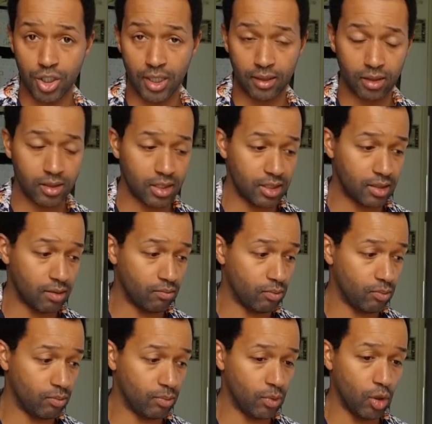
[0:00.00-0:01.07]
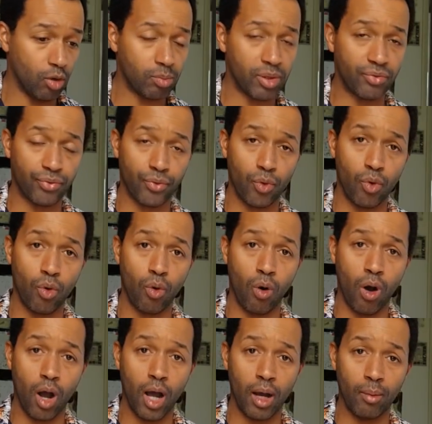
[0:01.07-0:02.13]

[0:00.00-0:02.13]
Now, this is long before